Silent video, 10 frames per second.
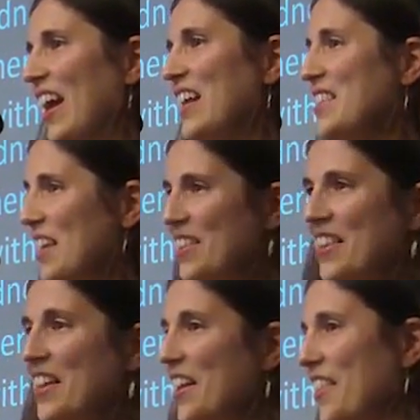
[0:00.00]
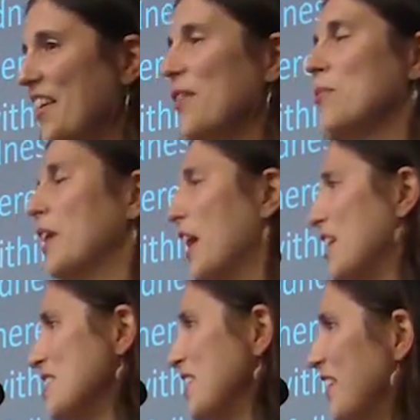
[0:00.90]
And then I think, oh my
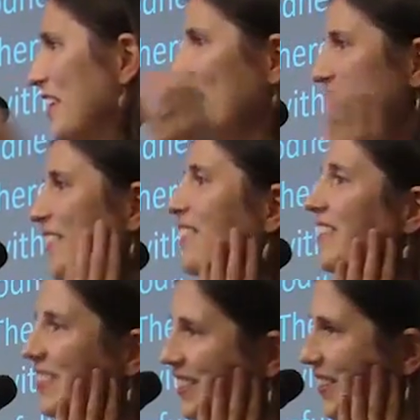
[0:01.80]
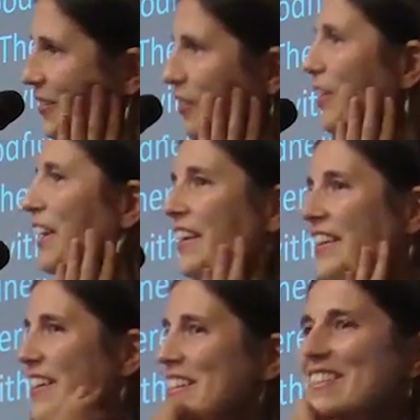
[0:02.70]
gosh, I've been working
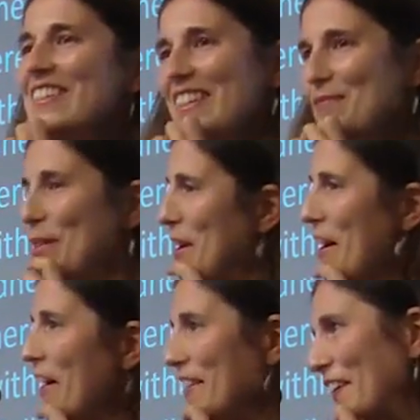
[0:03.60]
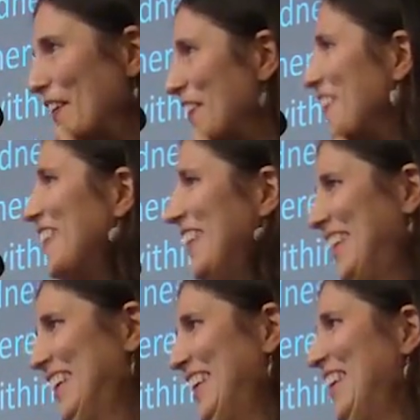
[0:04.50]
on this. It's pretty hard though.
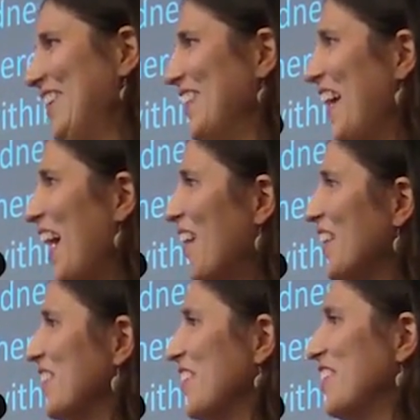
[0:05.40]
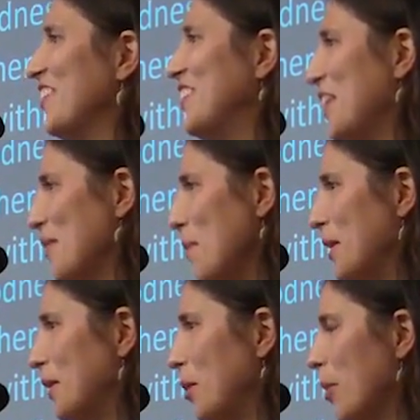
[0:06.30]
How can we ever unite our
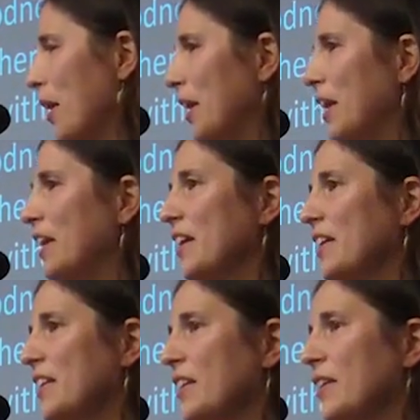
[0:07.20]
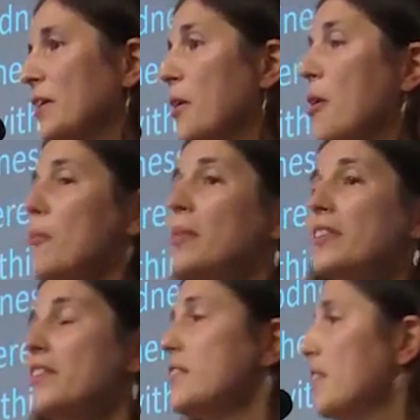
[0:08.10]
mind and our body? But
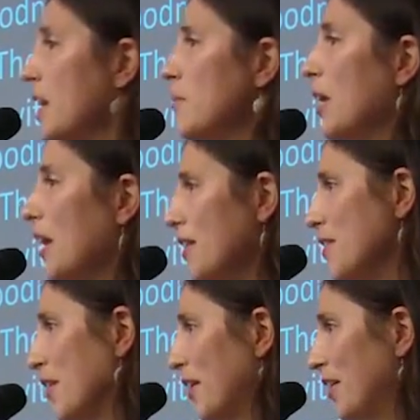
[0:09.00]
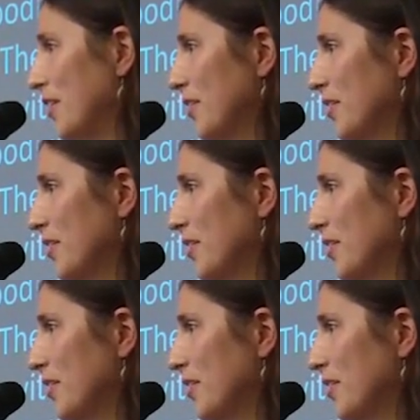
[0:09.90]
it's the same answer